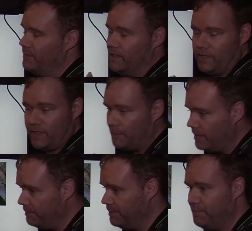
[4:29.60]
some of
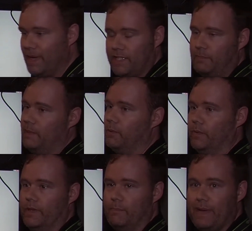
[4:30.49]
the best people
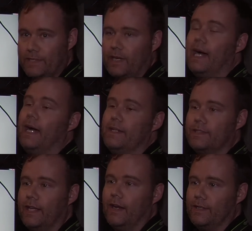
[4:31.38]
with the best
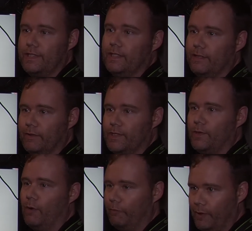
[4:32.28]
eyes cannot see a difference,
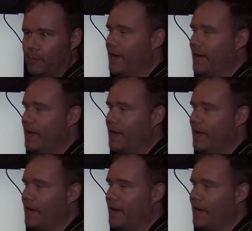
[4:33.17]
so don't feel